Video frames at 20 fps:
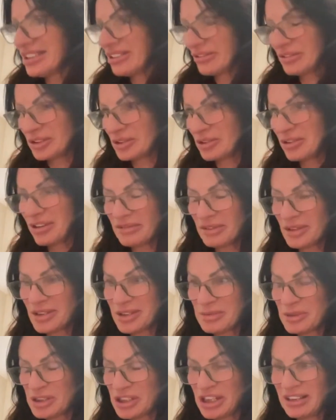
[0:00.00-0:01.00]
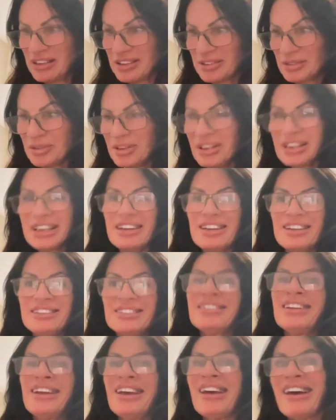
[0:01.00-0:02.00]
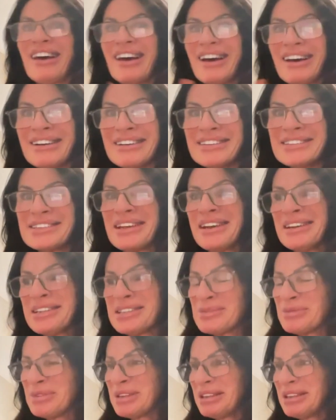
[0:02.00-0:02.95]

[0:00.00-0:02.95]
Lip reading: sake, I forgot. I've lost my train of thought again. As